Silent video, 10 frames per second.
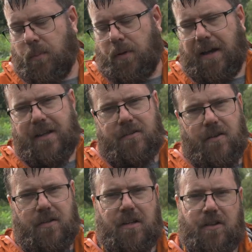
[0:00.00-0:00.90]
but has
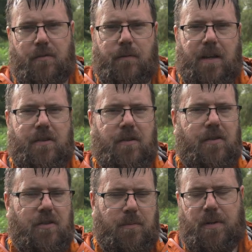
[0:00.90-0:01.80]
those additional features
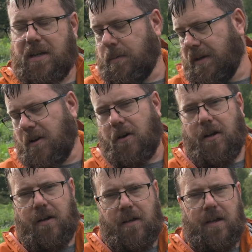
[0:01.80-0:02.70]
such as being a bit
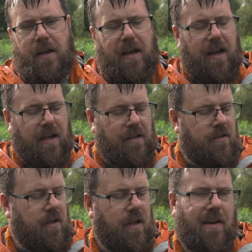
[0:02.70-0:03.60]
higher
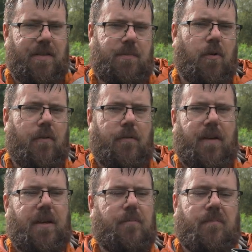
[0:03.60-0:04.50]
and having spiked
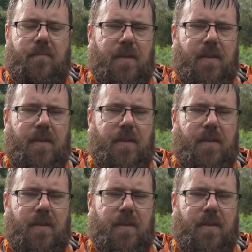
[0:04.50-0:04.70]
feet,